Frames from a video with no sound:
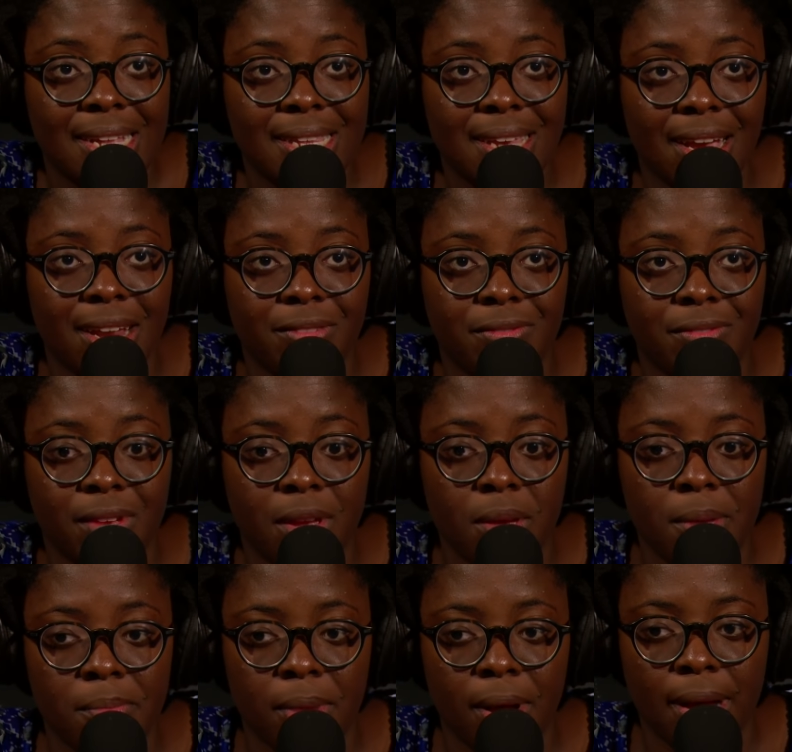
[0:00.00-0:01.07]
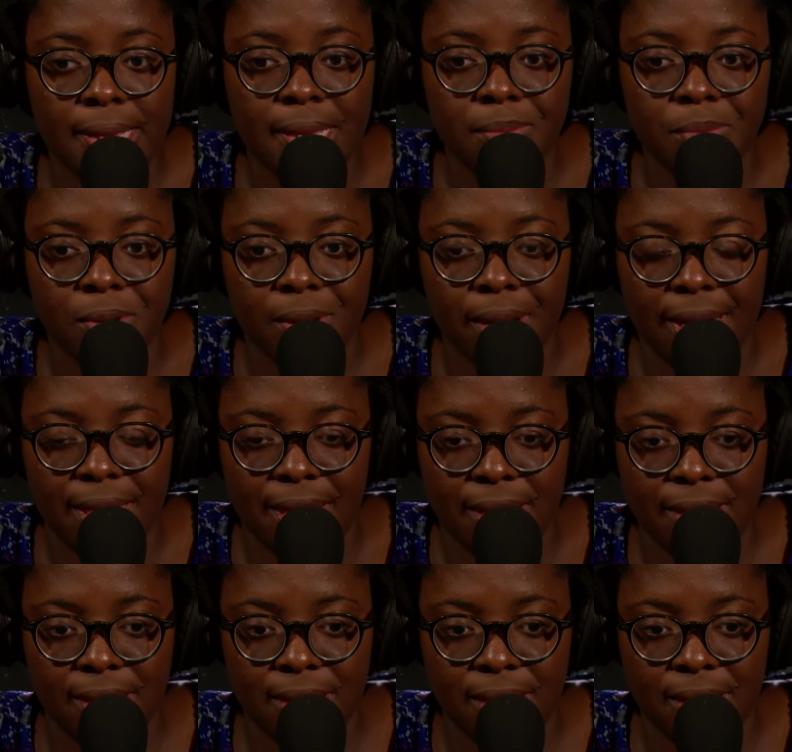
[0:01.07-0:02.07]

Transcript: It's kind of impossible, I think,